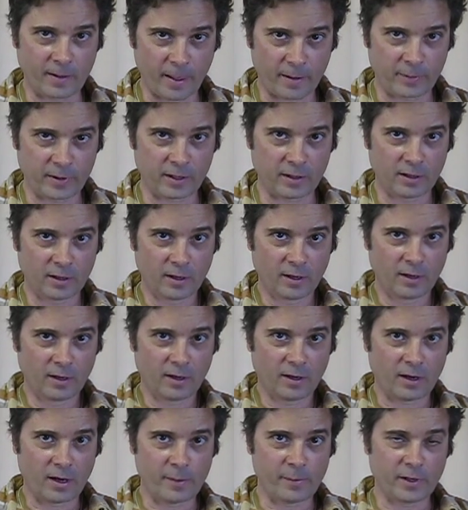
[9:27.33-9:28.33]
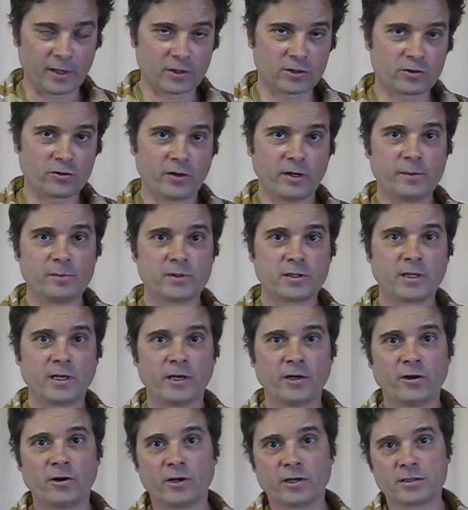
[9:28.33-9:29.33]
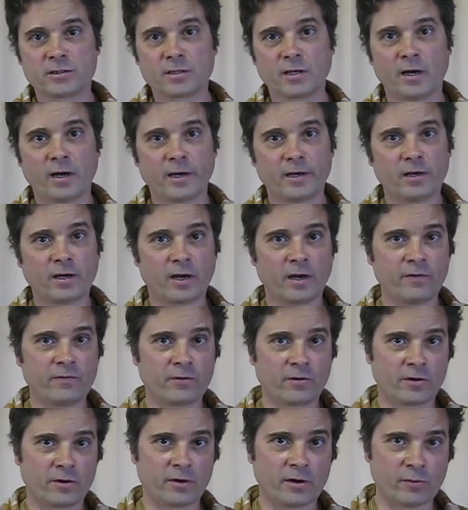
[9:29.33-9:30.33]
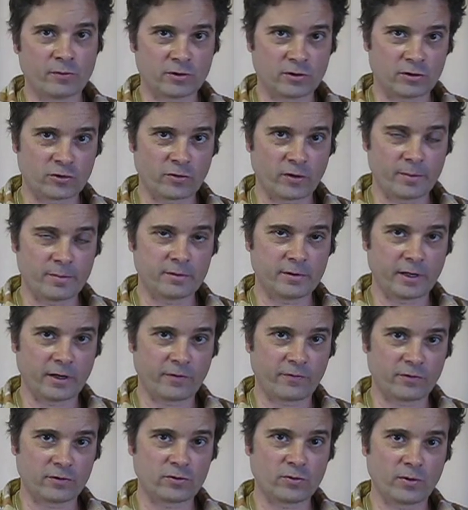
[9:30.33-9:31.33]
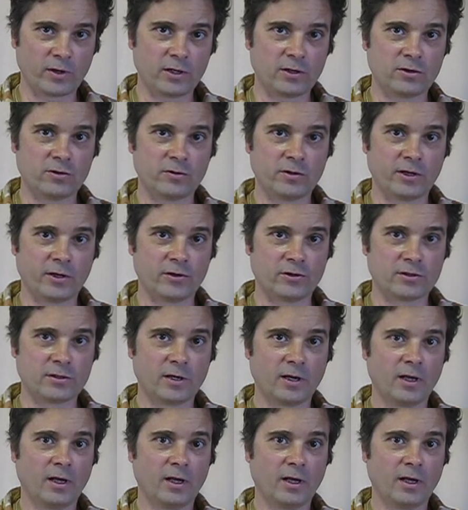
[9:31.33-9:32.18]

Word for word: I mean, I'm an extreme skier, a skydiver, I was a tree planter for 22 years,